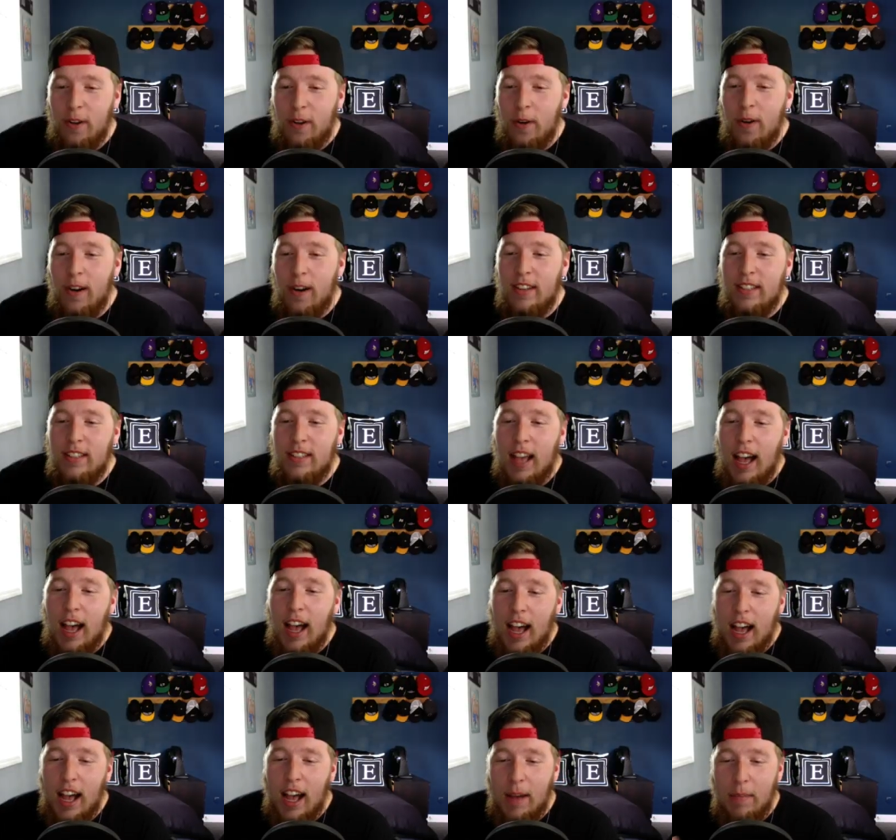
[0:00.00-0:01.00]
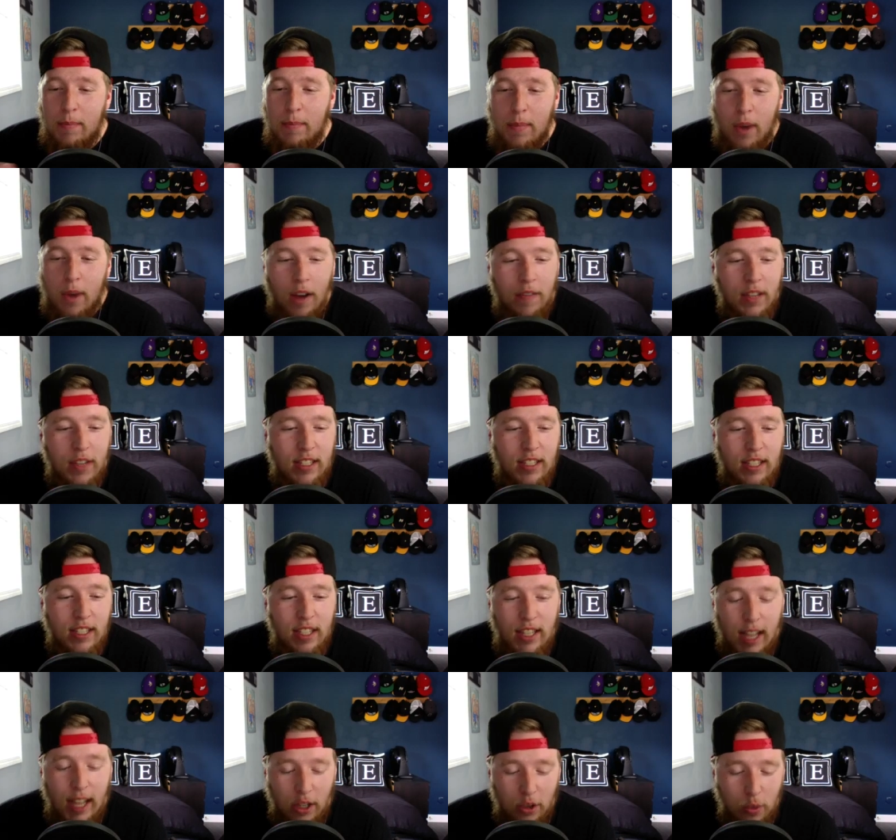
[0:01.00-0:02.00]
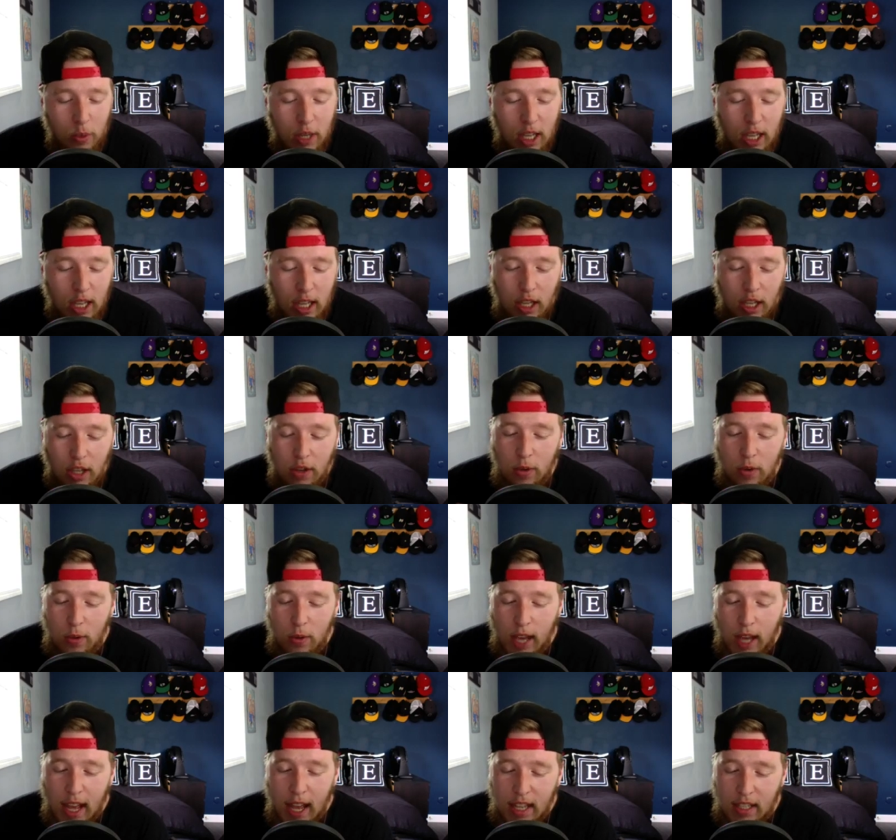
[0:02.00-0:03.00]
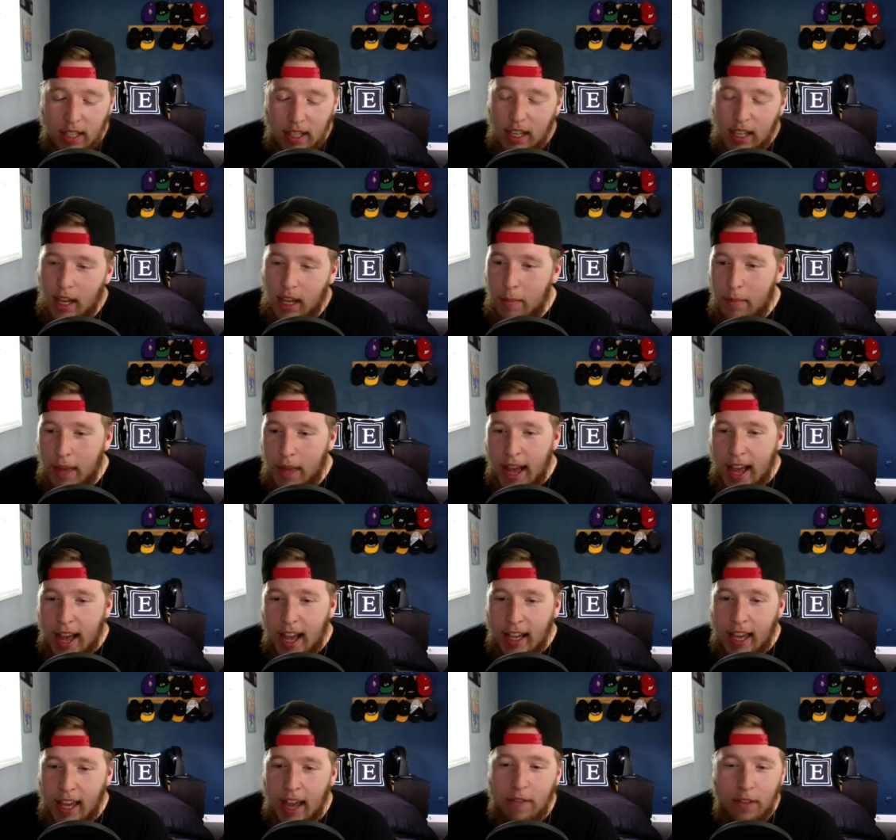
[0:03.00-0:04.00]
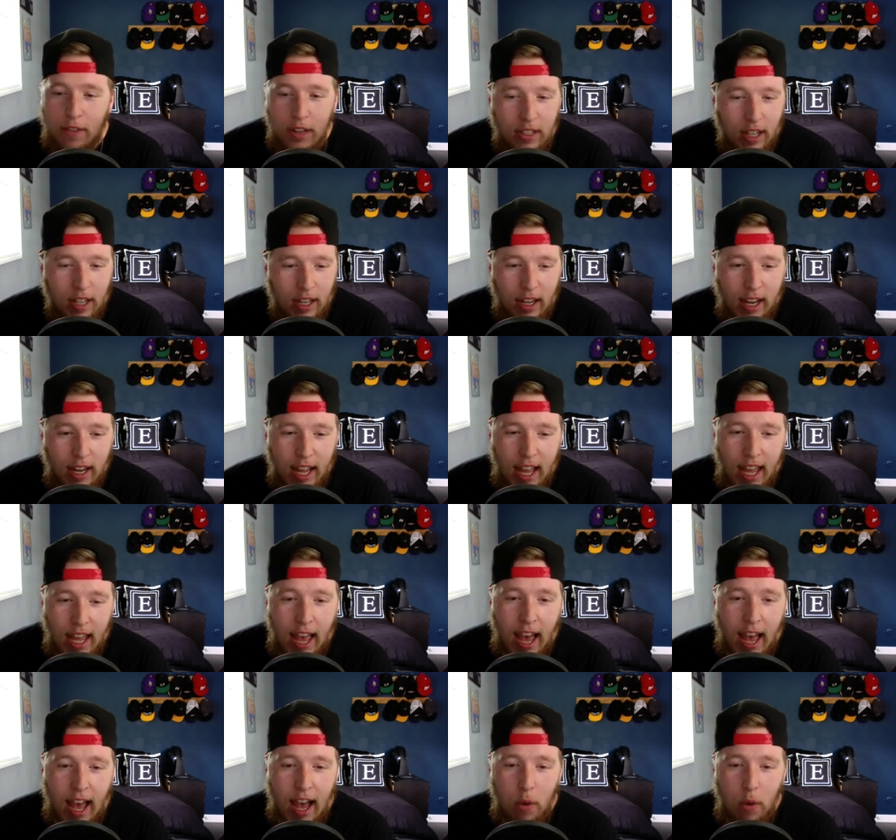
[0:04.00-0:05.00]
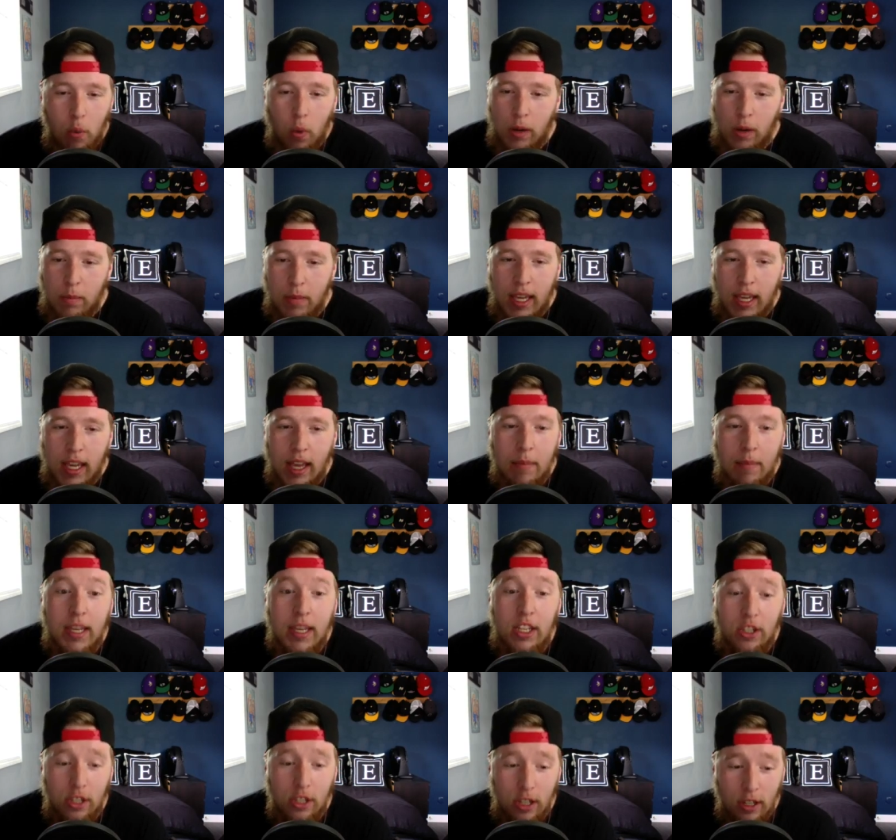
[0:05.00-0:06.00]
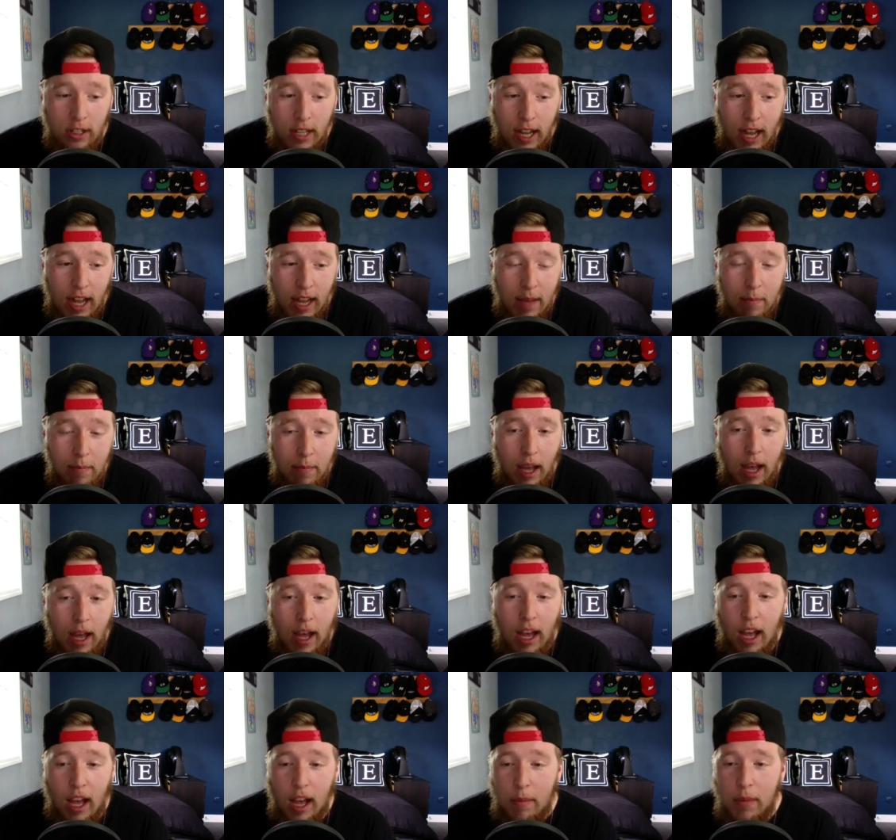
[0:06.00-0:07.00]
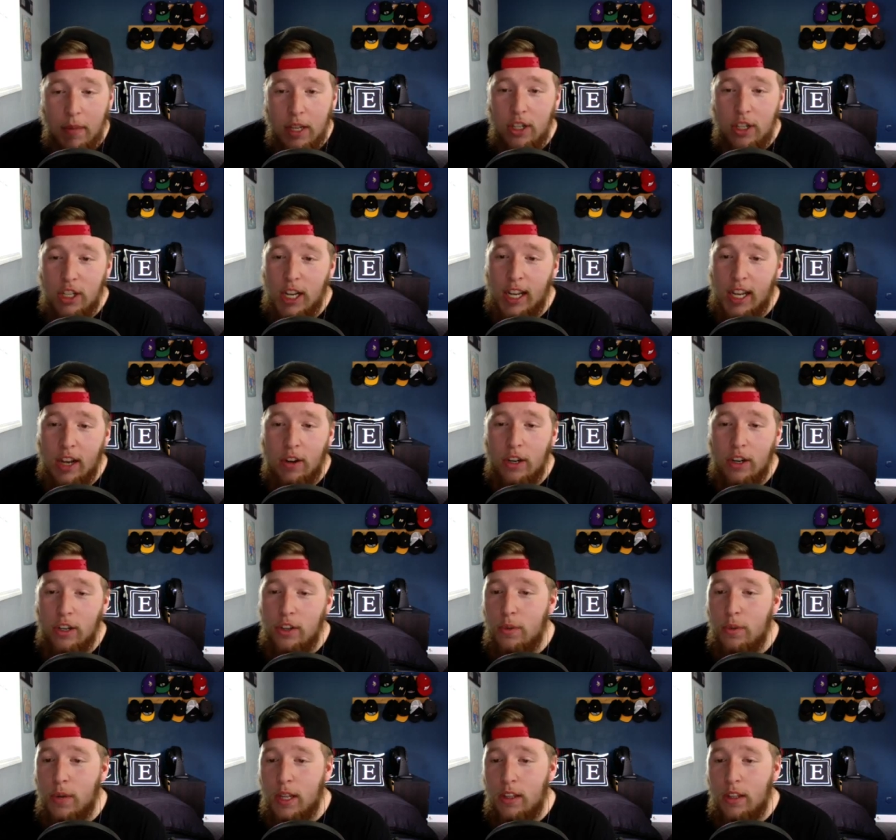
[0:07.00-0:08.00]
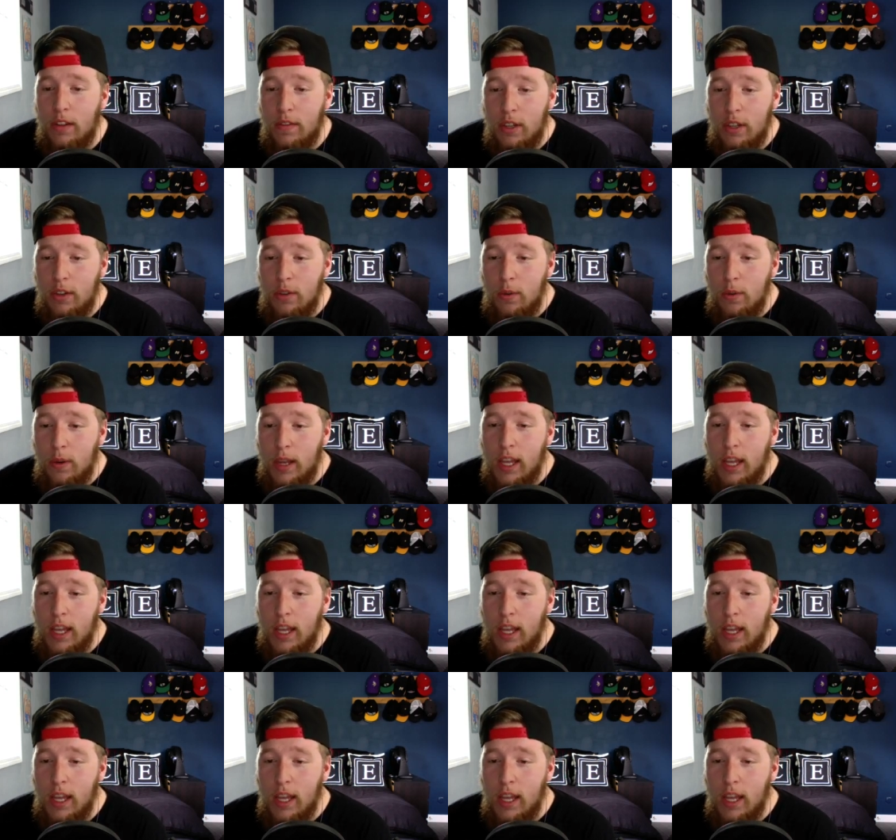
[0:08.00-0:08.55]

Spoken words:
course. Obviously next week you guys can come back every Sunday at 1 p.m. Eastern time, and check out a new interview.